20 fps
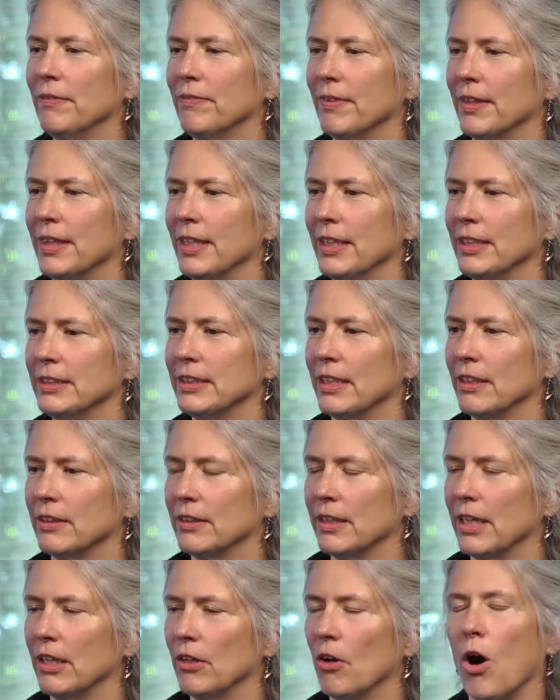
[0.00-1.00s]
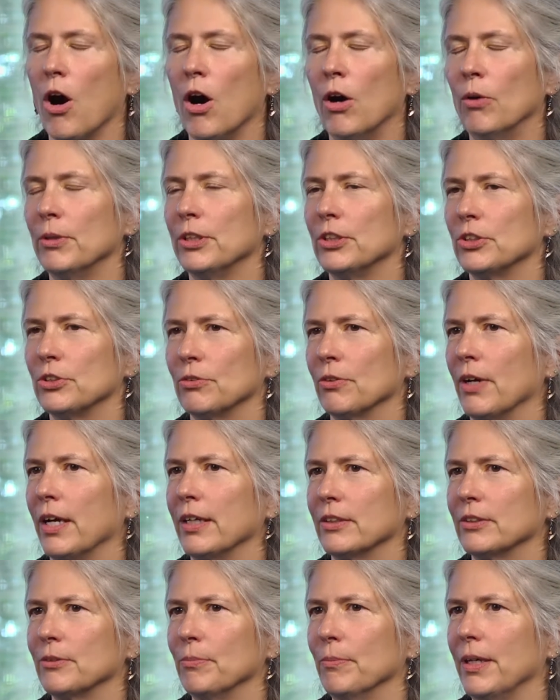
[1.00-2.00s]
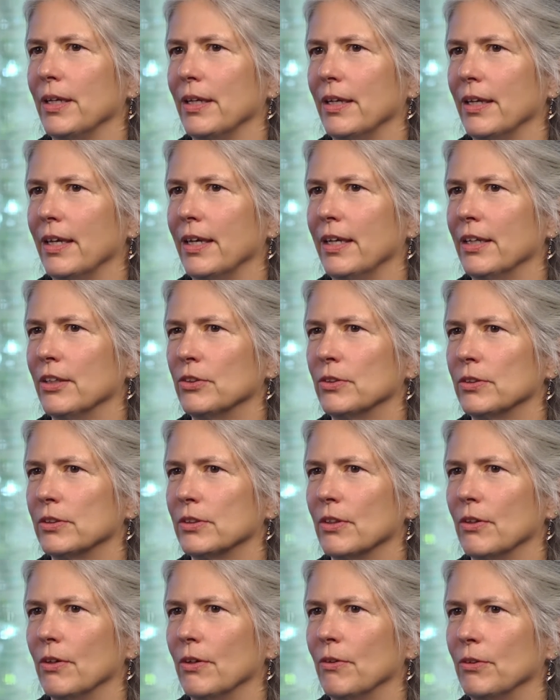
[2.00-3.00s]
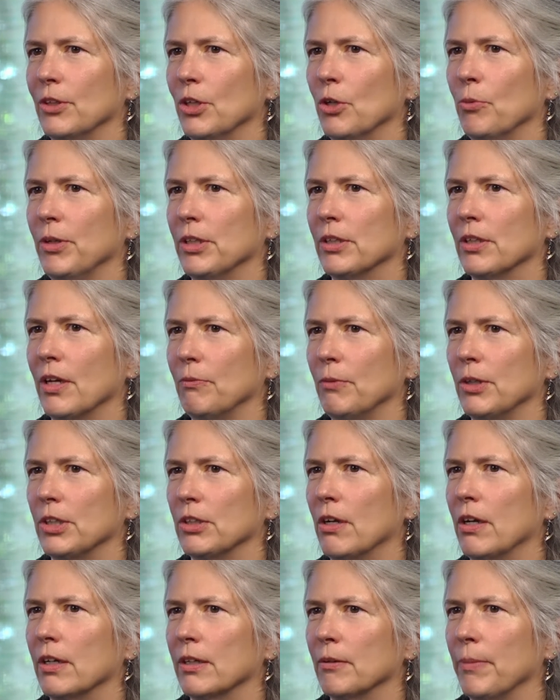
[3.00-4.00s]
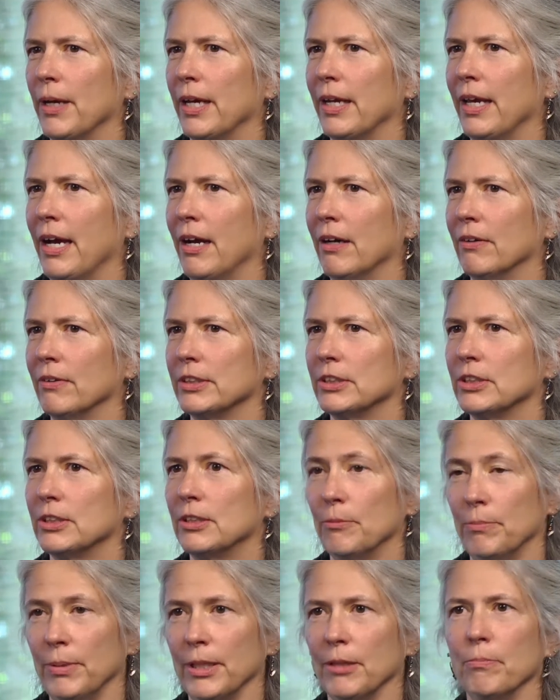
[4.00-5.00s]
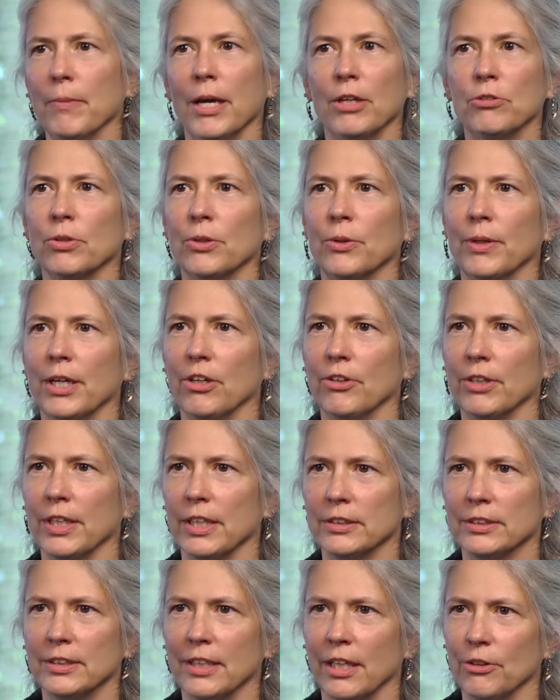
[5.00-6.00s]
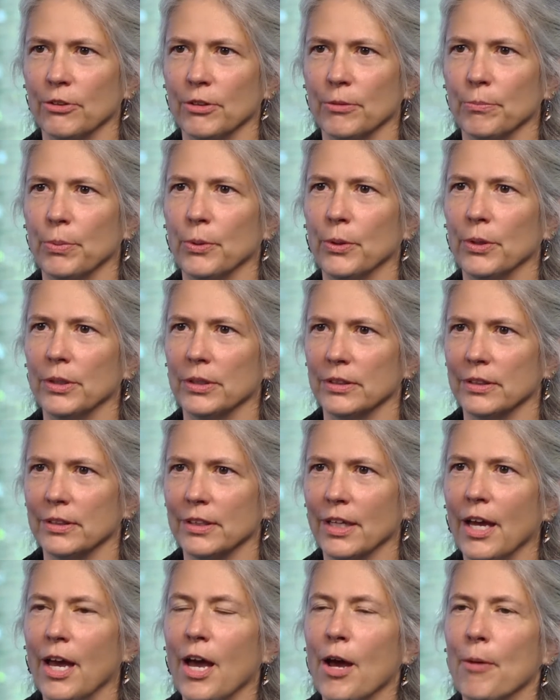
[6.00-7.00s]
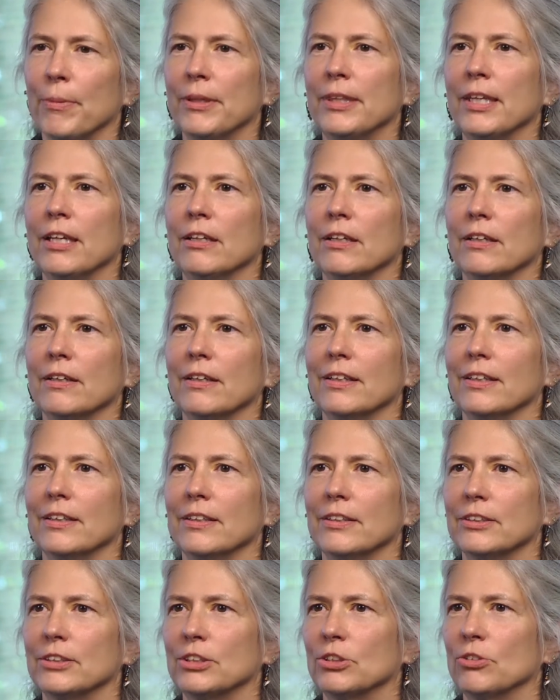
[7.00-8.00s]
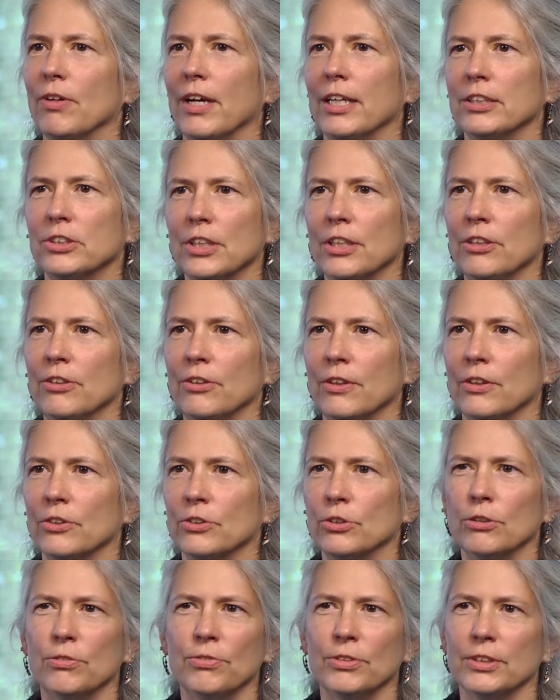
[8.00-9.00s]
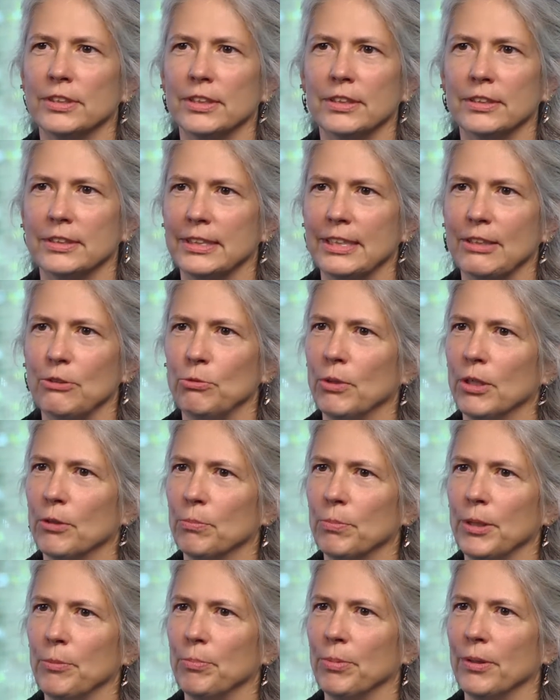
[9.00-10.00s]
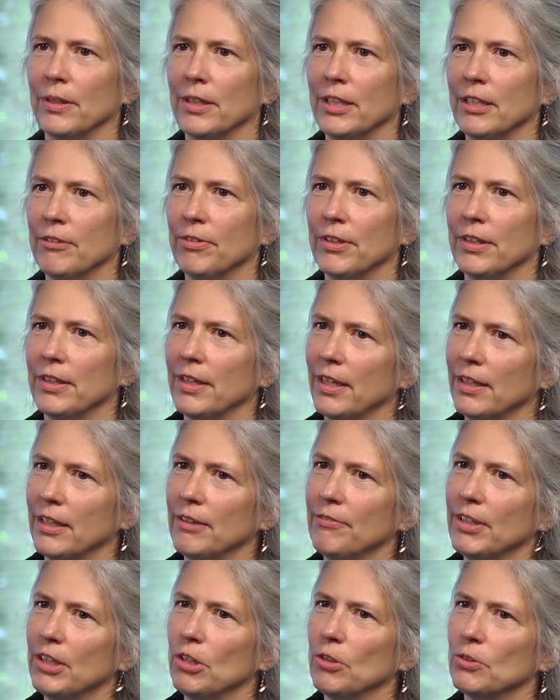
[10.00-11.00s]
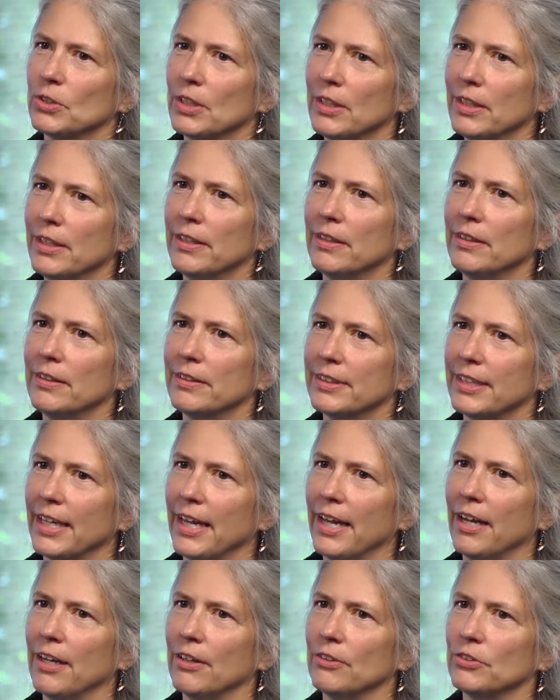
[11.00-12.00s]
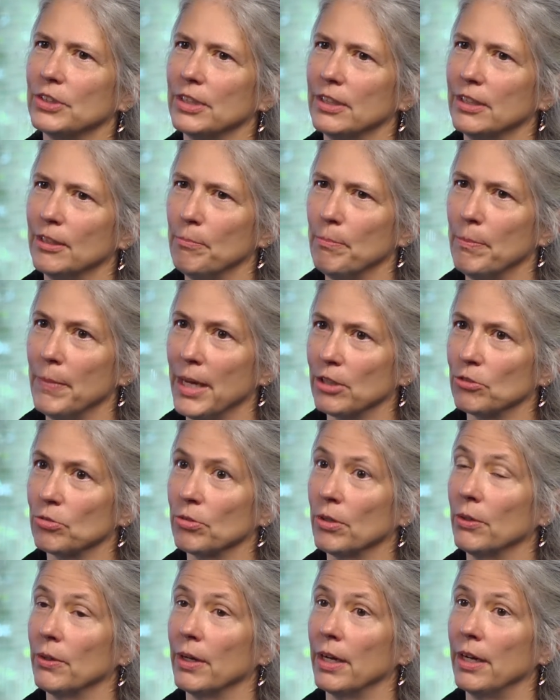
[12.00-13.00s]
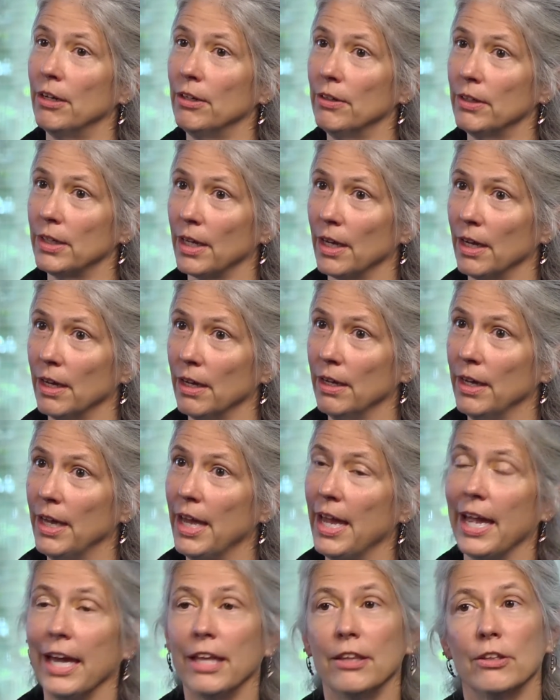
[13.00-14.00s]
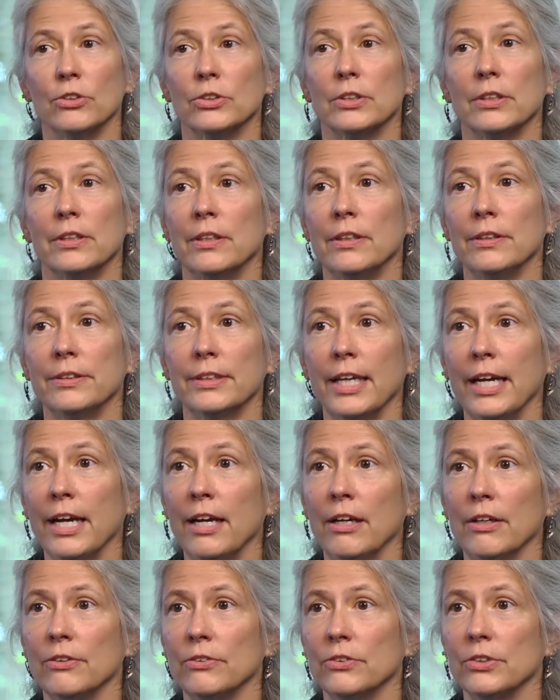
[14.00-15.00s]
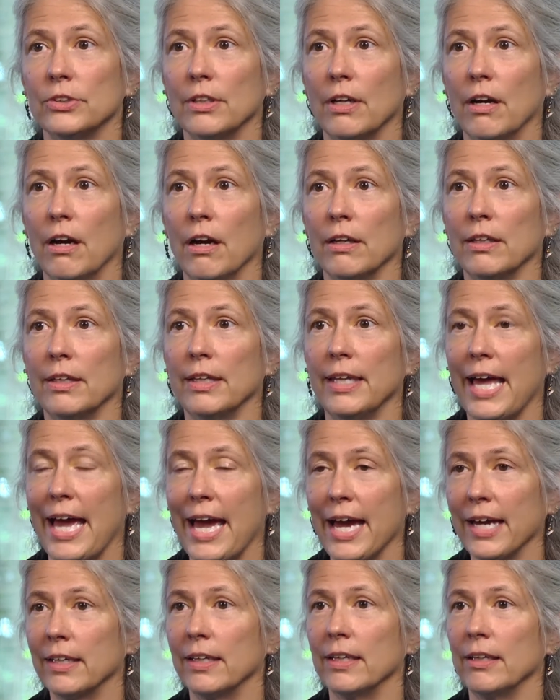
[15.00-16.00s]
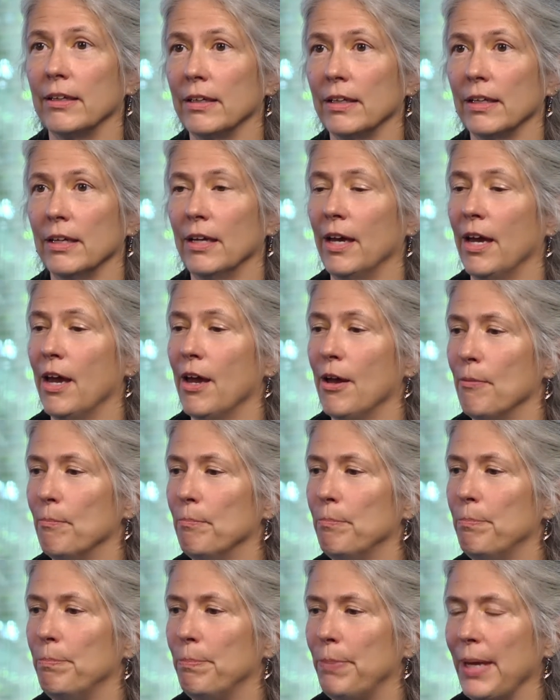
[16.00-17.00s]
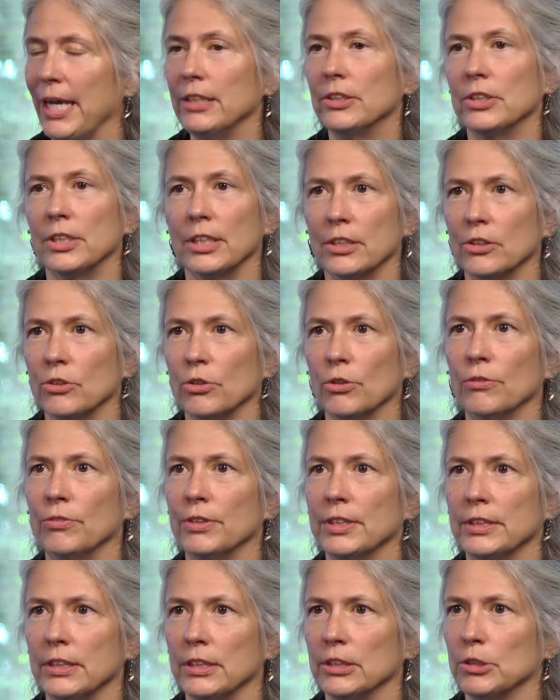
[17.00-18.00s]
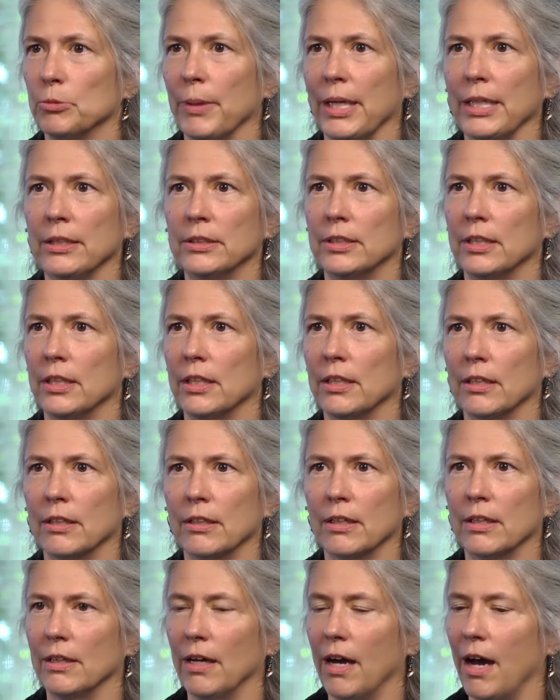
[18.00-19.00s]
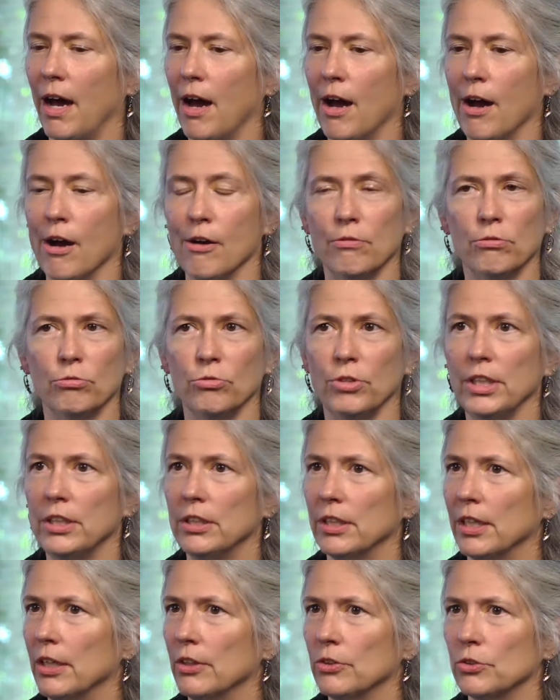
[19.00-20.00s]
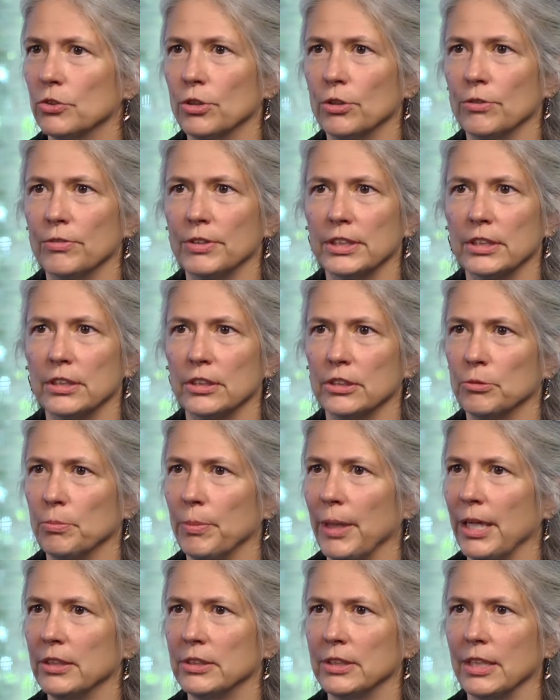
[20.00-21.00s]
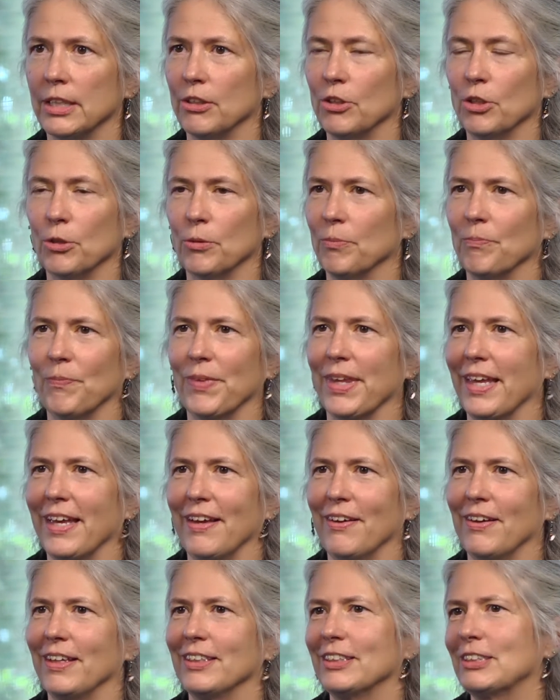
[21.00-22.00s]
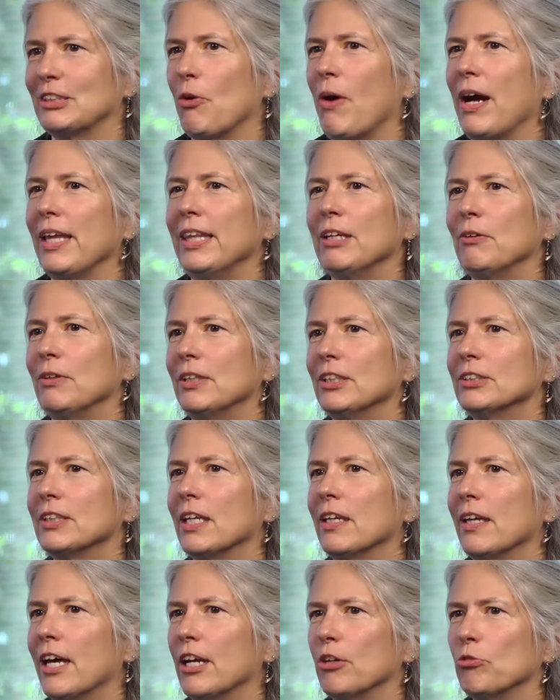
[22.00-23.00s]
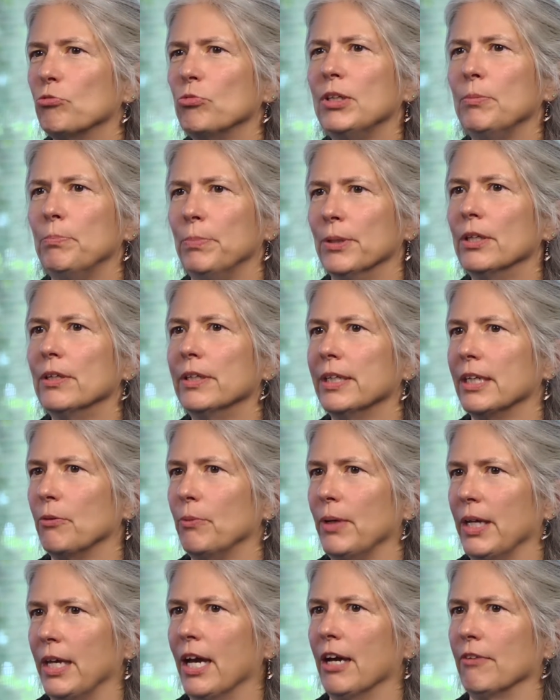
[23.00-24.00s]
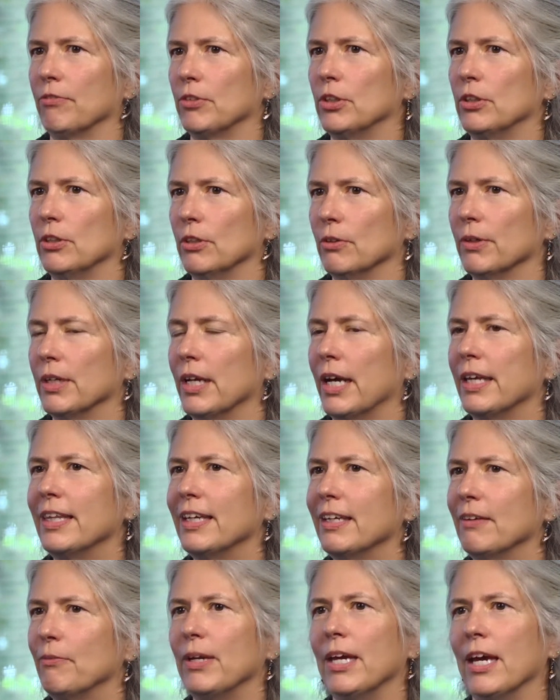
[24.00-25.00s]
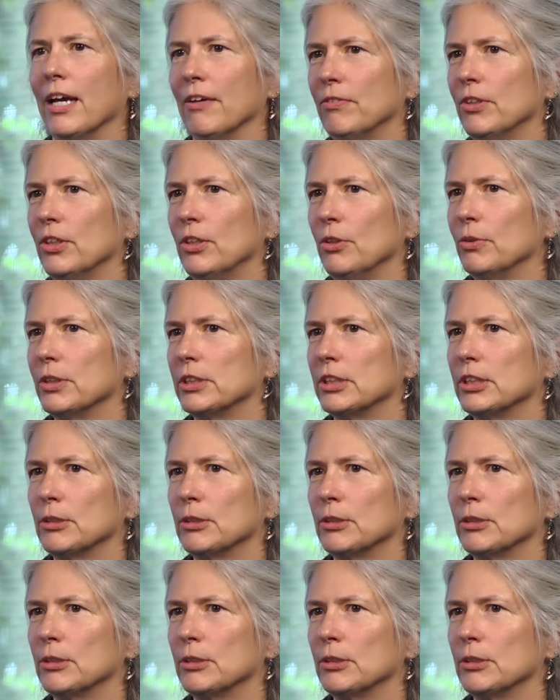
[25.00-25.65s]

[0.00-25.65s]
of the things that always strikes me is, you know, we talk about how it's the big metro areas that are important, but then scratch under the surface and see where people live, and they live in those little towns in the metro area, and those little towns are lacking basic services, basic retail services, basic, you know. So I think that there's a lot of rebuilding we have to do, and I think we have to do it